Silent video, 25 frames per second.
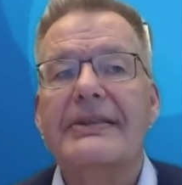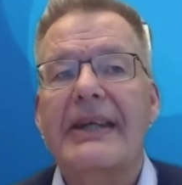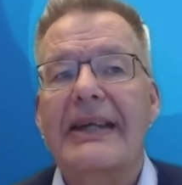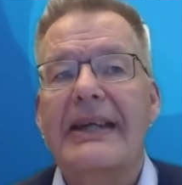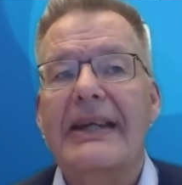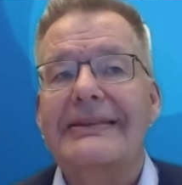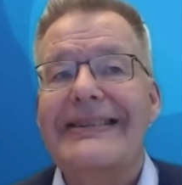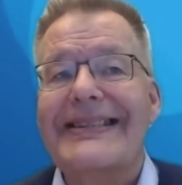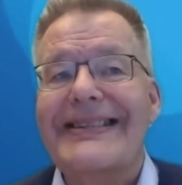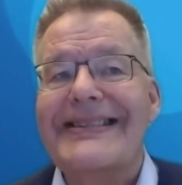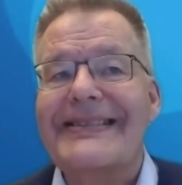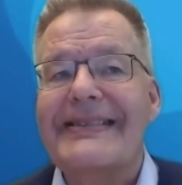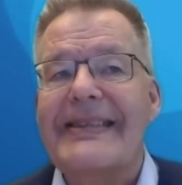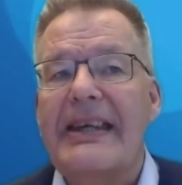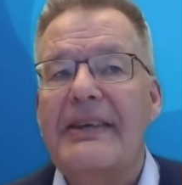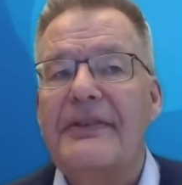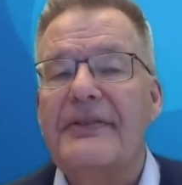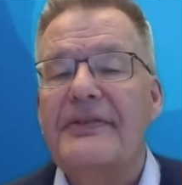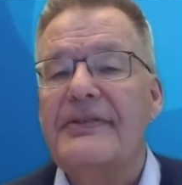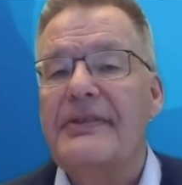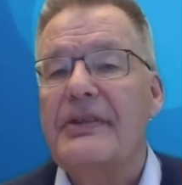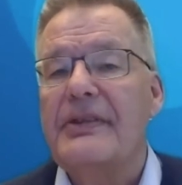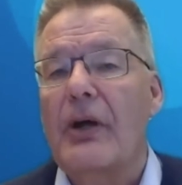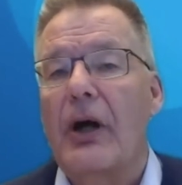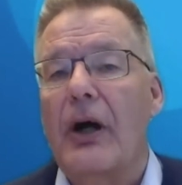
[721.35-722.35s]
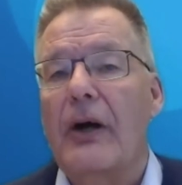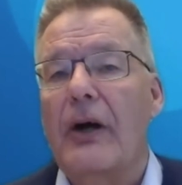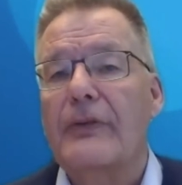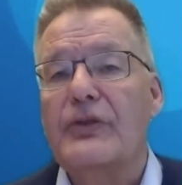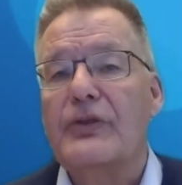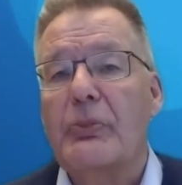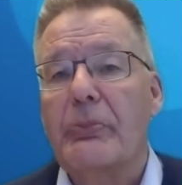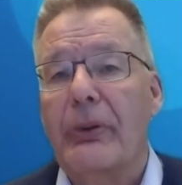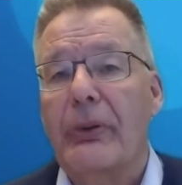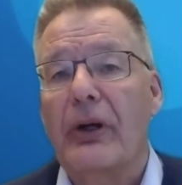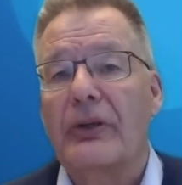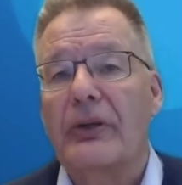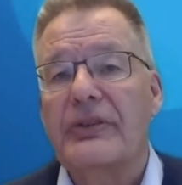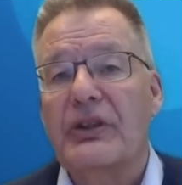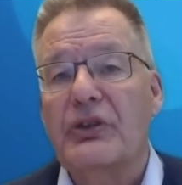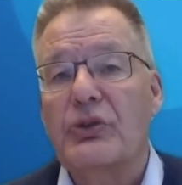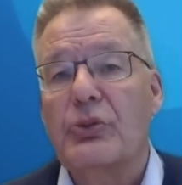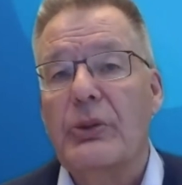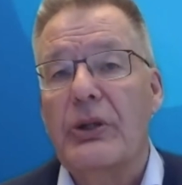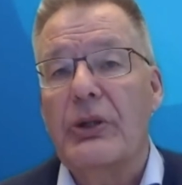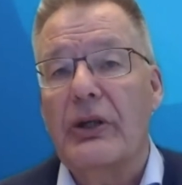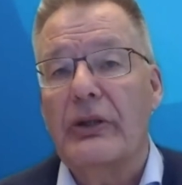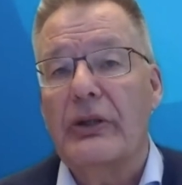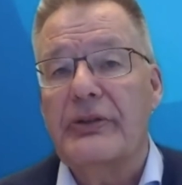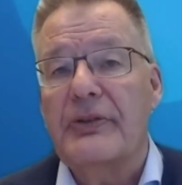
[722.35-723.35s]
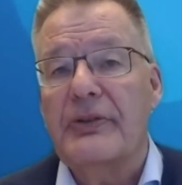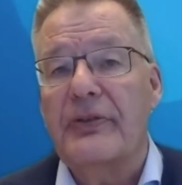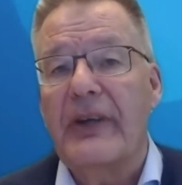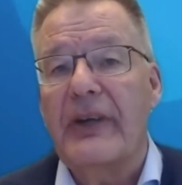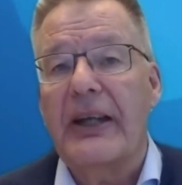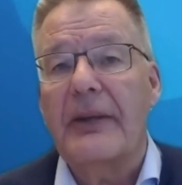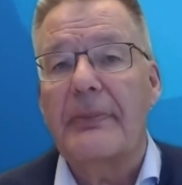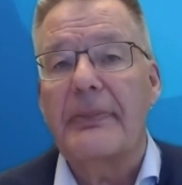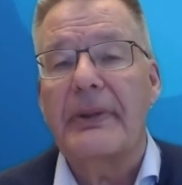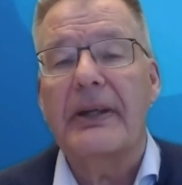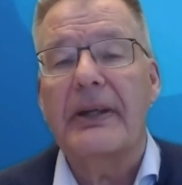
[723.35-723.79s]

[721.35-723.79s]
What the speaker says: and the safety of the product we are developing.